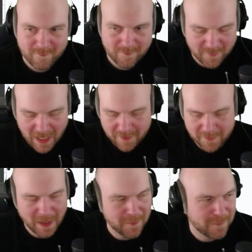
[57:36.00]

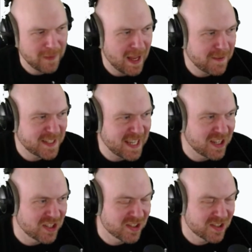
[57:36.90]
5
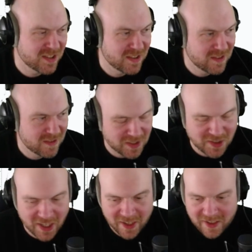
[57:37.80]
stages. Let's
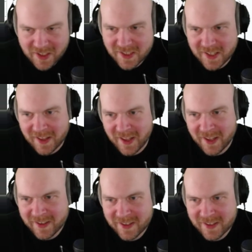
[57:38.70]
say that.